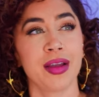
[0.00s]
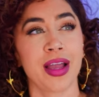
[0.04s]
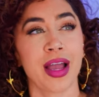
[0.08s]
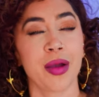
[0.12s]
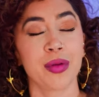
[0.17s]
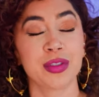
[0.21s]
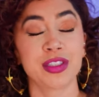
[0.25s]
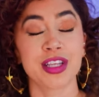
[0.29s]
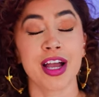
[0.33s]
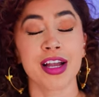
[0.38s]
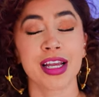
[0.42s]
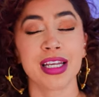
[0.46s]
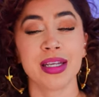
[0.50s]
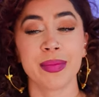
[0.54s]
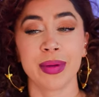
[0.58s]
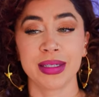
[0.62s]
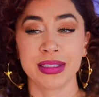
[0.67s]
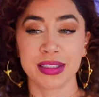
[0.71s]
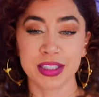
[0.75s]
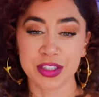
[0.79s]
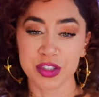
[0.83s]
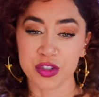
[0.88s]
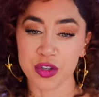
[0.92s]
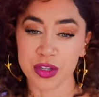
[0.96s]
I was talking to my
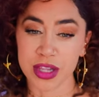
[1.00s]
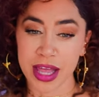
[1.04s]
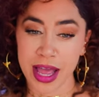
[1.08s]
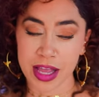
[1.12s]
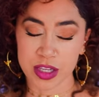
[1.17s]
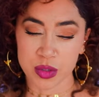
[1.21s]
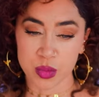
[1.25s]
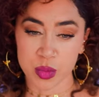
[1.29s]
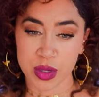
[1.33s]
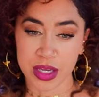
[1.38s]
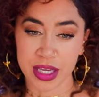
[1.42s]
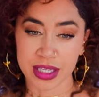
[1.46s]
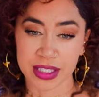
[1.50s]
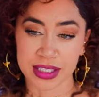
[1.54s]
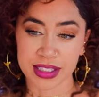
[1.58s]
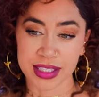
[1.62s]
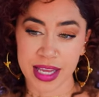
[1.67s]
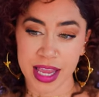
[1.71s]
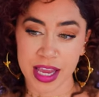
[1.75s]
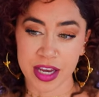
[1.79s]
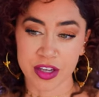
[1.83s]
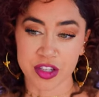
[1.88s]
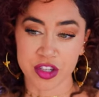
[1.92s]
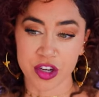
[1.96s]
sister last week and
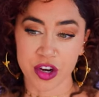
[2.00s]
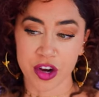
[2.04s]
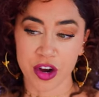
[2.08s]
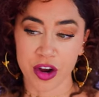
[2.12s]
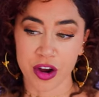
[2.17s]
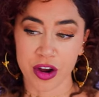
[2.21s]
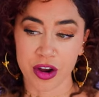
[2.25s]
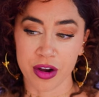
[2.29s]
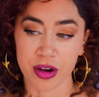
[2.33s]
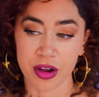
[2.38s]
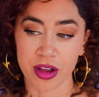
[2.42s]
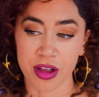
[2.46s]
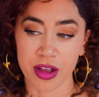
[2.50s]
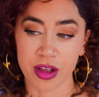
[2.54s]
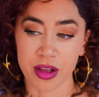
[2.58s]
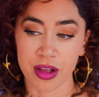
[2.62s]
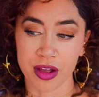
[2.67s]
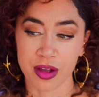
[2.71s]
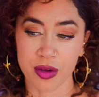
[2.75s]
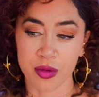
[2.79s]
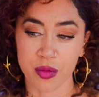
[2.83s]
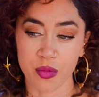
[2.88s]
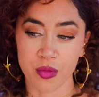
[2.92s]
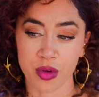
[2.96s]
saying to her,
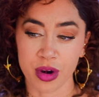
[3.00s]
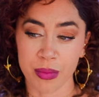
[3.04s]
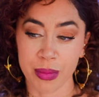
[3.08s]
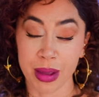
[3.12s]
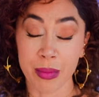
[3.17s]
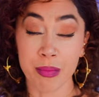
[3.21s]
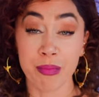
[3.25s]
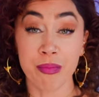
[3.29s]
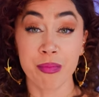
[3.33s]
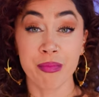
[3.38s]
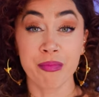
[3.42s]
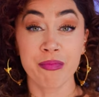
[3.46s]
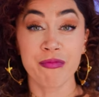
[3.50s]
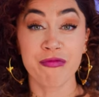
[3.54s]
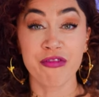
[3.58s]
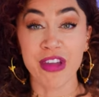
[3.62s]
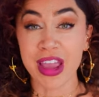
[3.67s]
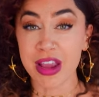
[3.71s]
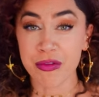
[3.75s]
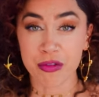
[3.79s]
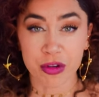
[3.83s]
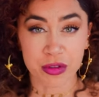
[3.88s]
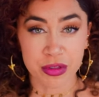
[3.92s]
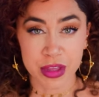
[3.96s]
one of my
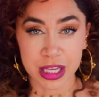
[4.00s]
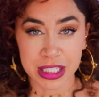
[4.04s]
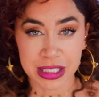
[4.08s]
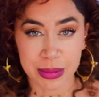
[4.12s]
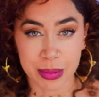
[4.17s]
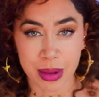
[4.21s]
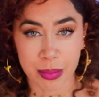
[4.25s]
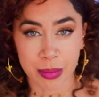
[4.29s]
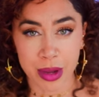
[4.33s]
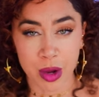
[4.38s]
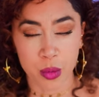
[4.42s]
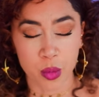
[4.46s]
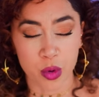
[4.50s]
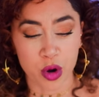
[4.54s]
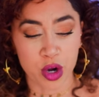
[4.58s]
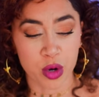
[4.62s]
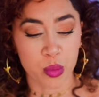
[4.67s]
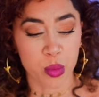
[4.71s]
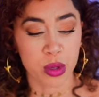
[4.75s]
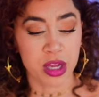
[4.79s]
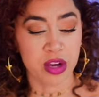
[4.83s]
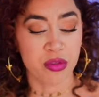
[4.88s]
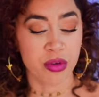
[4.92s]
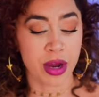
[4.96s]
favorite things about my
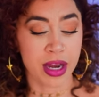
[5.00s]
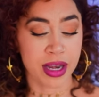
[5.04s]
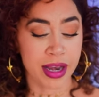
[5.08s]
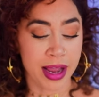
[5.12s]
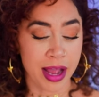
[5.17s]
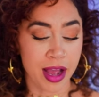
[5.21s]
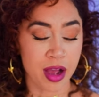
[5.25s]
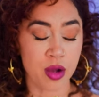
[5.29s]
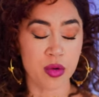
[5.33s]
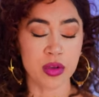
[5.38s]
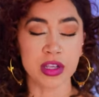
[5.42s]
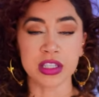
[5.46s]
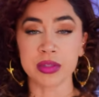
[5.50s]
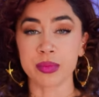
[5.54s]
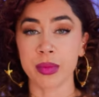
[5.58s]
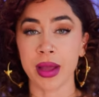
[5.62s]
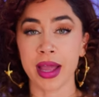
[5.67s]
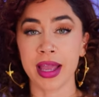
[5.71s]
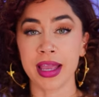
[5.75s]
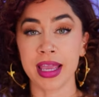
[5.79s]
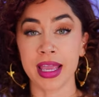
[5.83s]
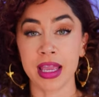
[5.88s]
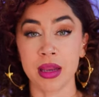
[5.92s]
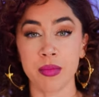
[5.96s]
work week right now is
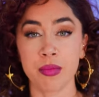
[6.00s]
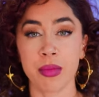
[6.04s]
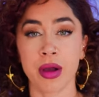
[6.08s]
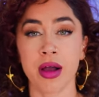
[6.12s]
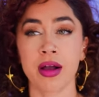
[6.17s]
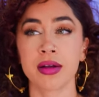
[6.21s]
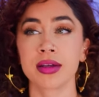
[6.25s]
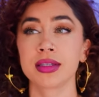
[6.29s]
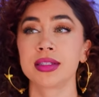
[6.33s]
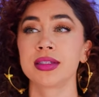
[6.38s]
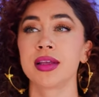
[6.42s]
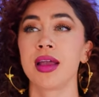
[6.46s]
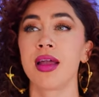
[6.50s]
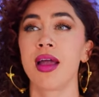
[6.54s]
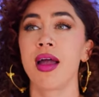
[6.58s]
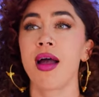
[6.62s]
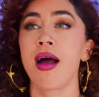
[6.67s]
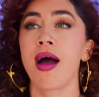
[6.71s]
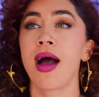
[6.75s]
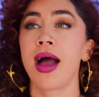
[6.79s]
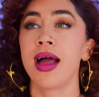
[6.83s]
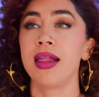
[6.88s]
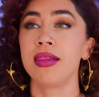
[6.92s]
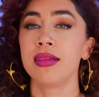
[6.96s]
my inbox
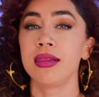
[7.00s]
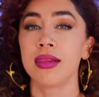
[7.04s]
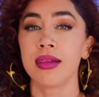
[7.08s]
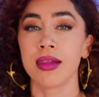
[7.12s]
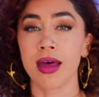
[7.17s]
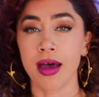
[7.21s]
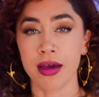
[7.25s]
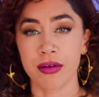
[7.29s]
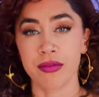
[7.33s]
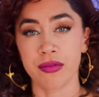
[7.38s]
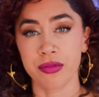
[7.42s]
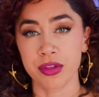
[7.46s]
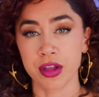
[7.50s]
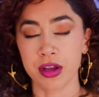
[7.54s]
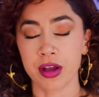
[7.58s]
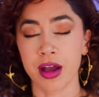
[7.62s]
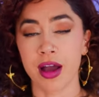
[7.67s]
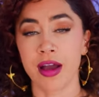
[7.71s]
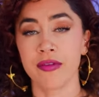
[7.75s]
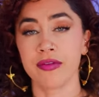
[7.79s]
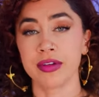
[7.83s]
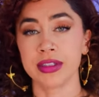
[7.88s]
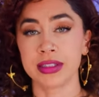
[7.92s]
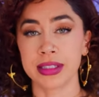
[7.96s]
I love the
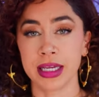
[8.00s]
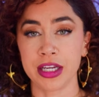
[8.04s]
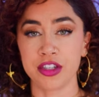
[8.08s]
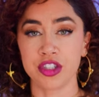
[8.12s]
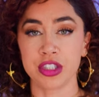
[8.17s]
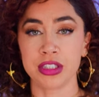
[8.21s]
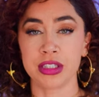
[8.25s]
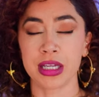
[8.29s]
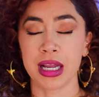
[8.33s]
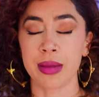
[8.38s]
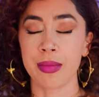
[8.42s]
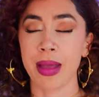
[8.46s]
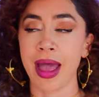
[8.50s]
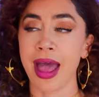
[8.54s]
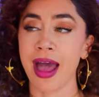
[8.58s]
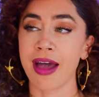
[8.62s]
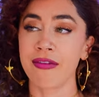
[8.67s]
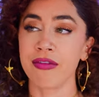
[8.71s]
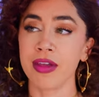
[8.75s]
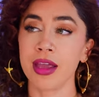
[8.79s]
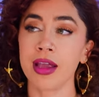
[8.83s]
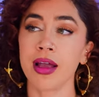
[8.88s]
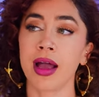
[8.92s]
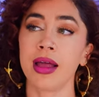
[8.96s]
conversations that I'm
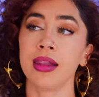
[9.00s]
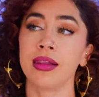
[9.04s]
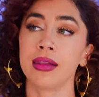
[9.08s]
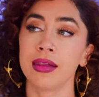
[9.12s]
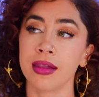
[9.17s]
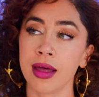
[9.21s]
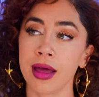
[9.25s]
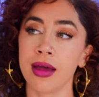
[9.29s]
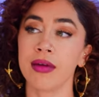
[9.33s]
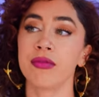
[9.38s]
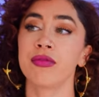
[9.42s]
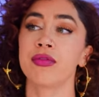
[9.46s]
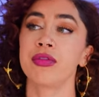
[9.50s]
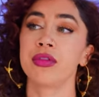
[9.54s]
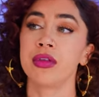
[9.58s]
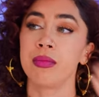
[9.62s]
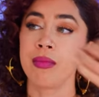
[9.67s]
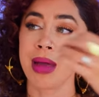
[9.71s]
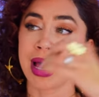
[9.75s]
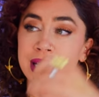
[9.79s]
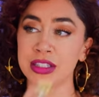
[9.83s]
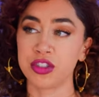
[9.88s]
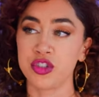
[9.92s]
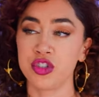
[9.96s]
having. I love the
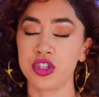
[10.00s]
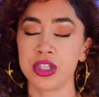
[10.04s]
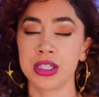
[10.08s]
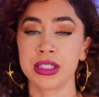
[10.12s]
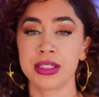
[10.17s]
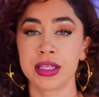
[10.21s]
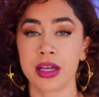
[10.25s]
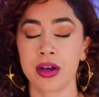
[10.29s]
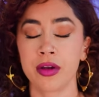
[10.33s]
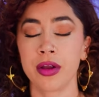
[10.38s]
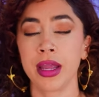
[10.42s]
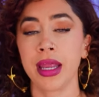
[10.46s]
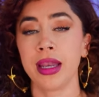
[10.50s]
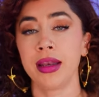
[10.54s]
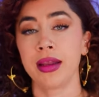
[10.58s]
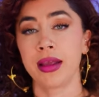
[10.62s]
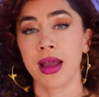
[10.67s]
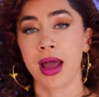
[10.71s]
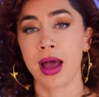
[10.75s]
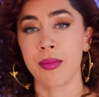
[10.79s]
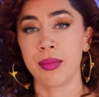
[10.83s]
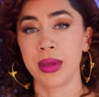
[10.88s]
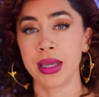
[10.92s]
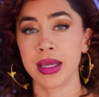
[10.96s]
messages that are
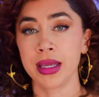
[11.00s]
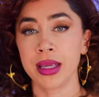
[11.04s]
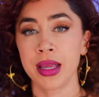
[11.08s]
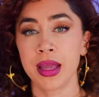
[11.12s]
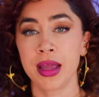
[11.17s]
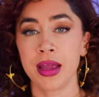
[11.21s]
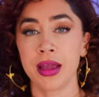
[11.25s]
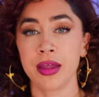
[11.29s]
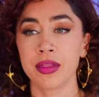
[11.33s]
incoming.